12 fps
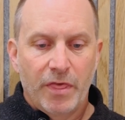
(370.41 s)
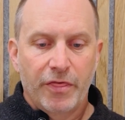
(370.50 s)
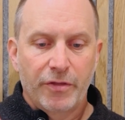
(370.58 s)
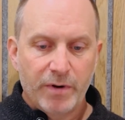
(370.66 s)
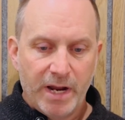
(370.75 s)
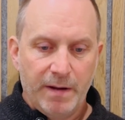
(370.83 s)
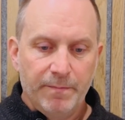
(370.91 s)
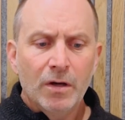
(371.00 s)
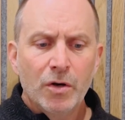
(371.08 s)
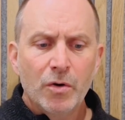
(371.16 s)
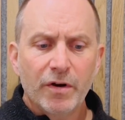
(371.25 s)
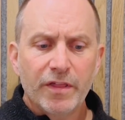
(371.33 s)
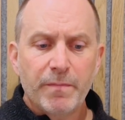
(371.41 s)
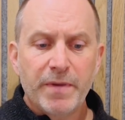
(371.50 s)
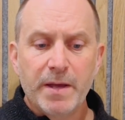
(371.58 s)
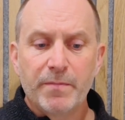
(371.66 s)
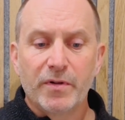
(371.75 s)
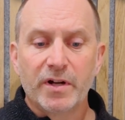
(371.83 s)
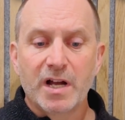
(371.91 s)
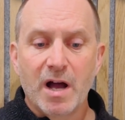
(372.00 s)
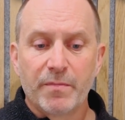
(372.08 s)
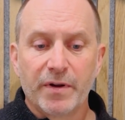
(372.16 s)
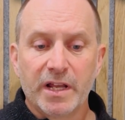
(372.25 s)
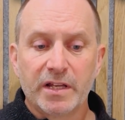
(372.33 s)
Three, who are the people and
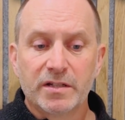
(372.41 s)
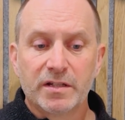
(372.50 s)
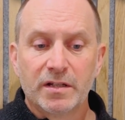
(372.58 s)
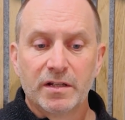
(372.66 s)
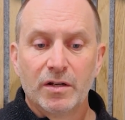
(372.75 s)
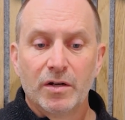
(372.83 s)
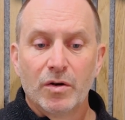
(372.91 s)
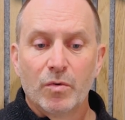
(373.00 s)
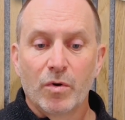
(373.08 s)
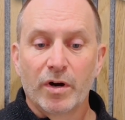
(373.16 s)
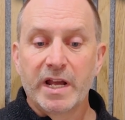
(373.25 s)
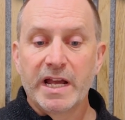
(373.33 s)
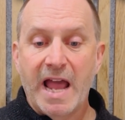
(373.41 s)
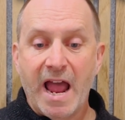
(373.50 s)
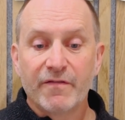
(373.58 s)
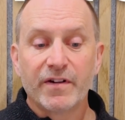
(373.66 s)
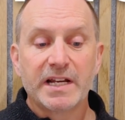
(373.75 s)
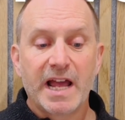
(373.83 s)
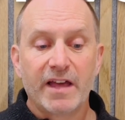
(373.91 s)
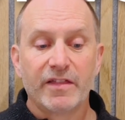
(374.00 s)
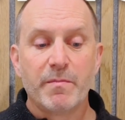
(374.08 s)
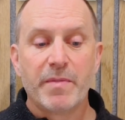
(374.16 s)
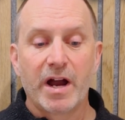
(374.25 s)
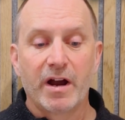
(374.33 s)
companies working every day in
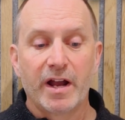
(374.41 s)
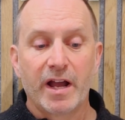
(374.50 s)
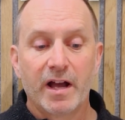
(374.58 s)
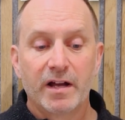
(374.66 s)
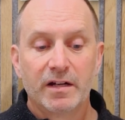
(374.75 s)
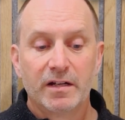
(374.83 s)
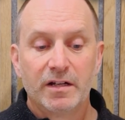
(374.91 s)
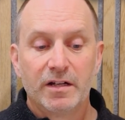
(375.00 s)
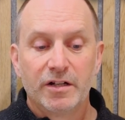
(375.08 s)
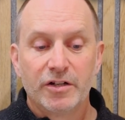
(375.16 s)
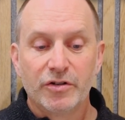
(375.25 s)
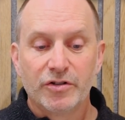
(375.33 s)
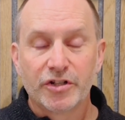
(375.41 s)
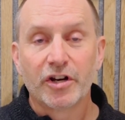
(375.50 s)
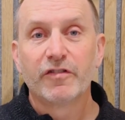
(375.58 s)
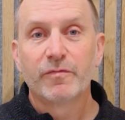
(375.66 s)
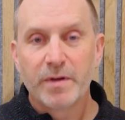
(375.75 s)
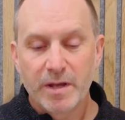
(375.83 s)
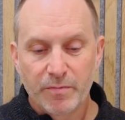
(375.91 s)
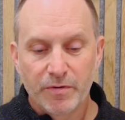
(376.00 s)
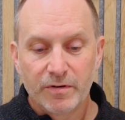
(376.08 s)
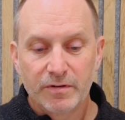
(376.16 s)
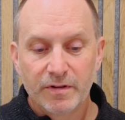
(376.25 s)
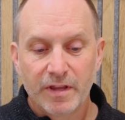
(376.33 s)
the Bay Area to serve
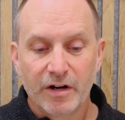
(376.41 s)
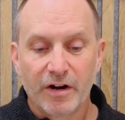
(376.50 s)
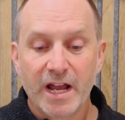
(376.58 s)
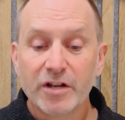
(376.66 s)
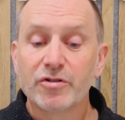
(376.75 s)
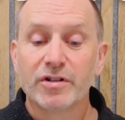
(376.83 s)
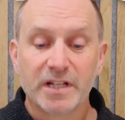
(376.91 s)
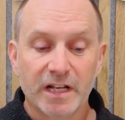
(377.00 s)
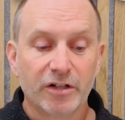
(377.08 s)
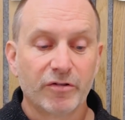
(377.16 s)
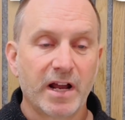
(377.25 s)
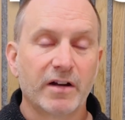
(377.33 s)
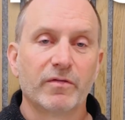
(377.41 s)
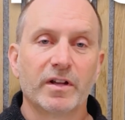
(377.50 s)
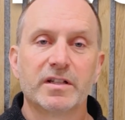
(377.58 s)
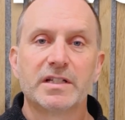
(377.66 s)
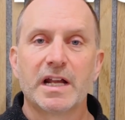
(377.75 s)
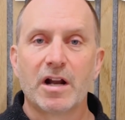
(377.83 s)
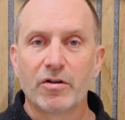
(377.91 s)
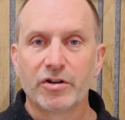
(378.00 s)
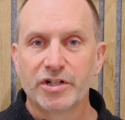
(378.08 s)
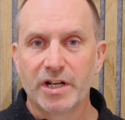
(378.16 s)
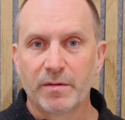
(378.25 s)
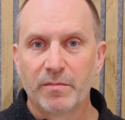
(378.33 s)
people that are interested in creative real estate
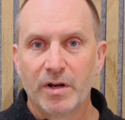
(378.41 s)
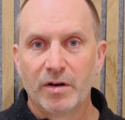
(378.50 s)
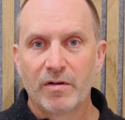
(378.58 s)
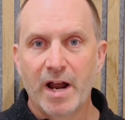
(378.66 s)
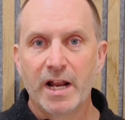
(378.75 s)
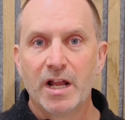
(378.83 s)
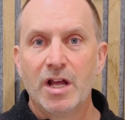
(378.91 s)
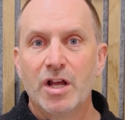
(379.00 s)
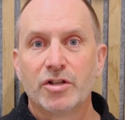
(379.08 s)
ownership, right?